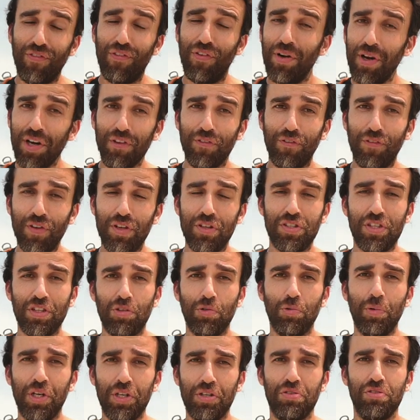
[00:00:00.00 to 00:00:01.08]
very few
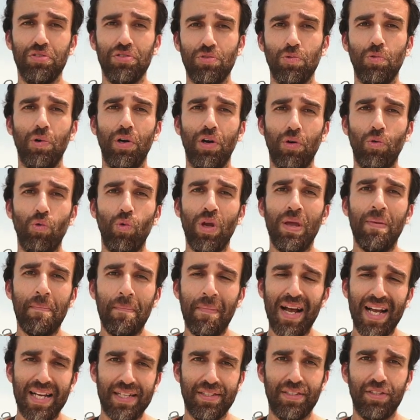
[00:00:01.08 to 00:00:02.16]
situations where we
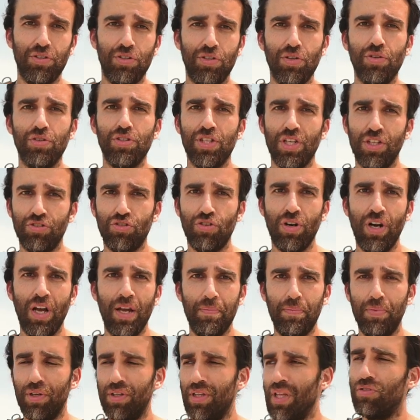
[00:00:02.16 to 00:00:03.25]
must use a
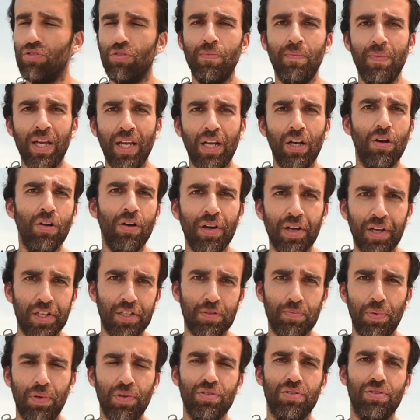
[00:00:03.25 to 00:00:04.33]
tripod. To make long
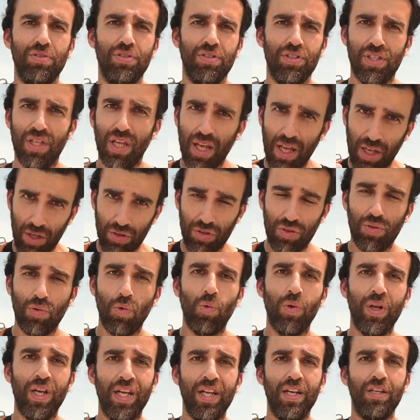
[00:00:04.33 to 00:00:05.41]
exposures,
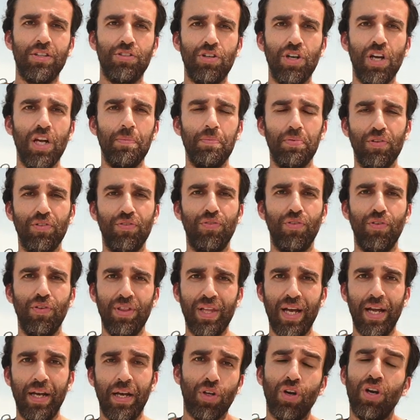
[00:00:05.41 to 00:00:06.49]
we need a tripod for
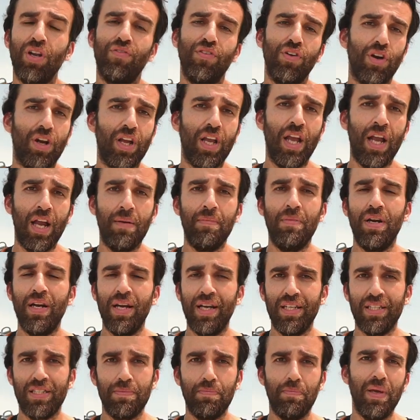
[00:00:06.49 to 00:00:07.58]
that. Or if your camera
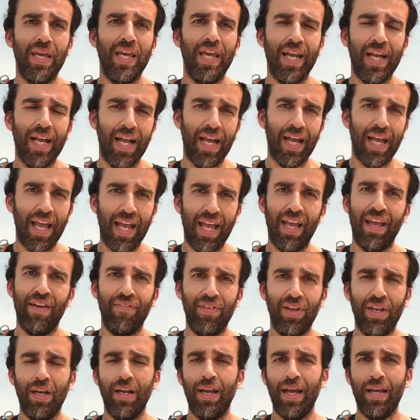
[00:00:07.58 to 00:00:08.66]
is big and
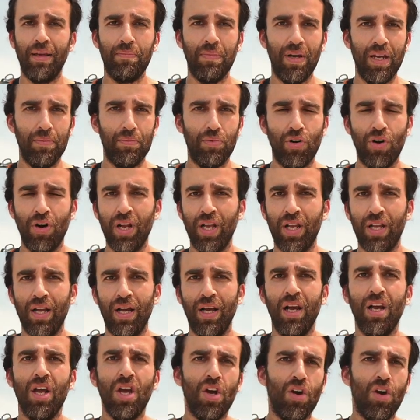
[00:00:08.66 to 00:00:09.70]
heavy like my Bronica,